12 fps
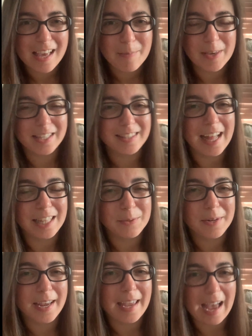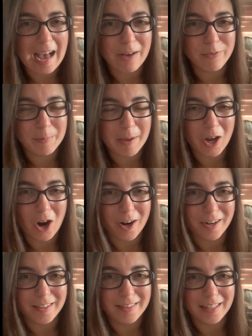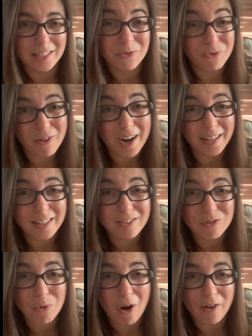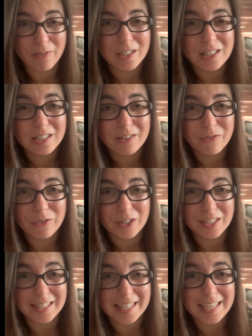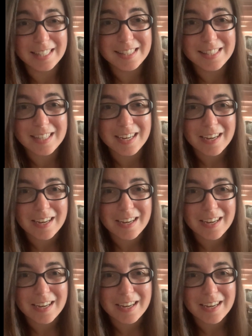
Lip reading: because that's what I have in my garden that's ready to harvest for seeds.